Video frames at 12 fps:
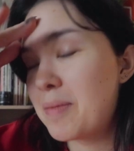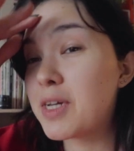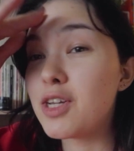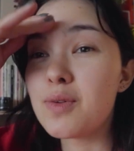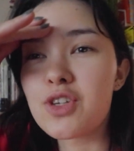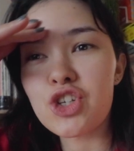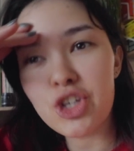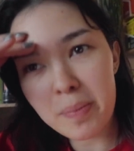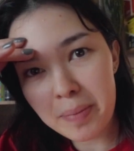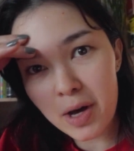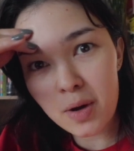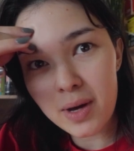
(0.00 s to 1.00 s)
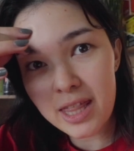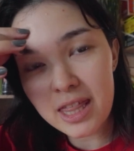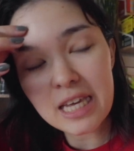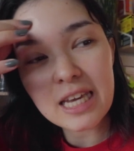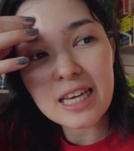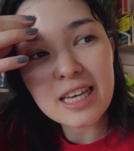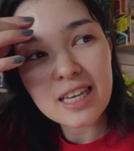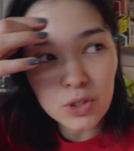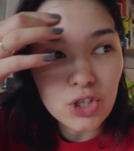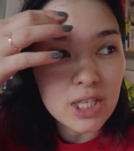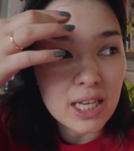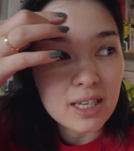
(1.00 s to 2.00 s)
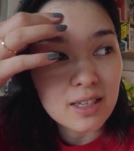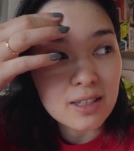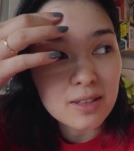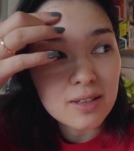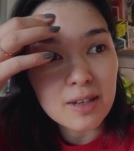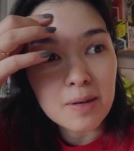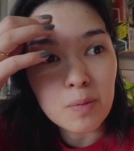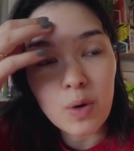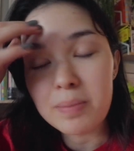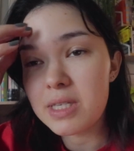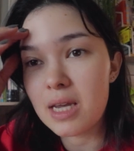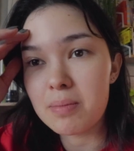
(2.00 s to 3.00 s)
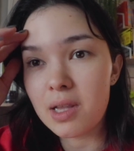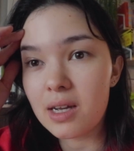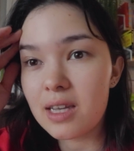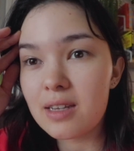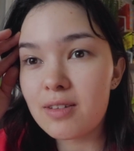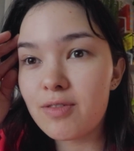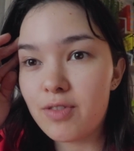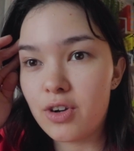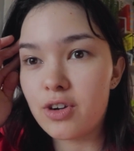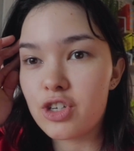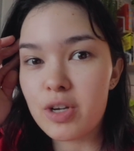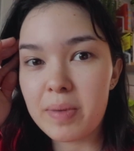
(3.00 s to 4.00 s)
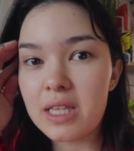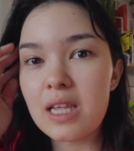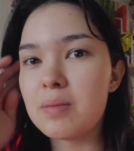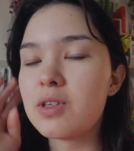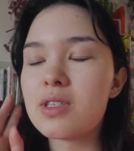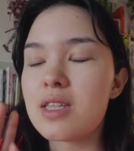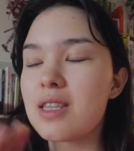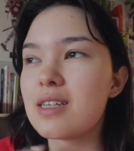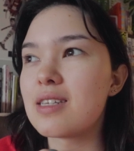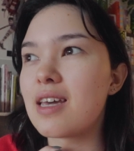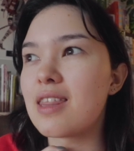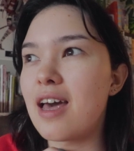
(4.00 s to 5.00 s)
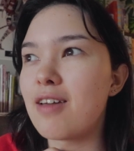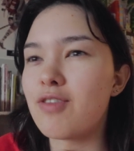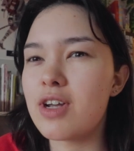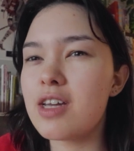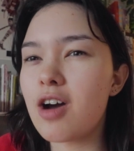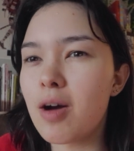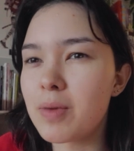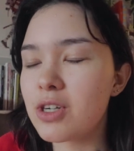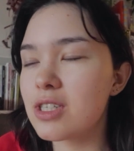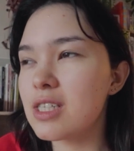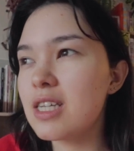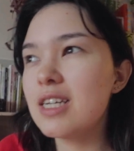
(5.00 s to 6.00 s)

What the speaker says: I'm going to use Shippo, I think, which is like a website plugin for shipping labels and things like that for e-commerce.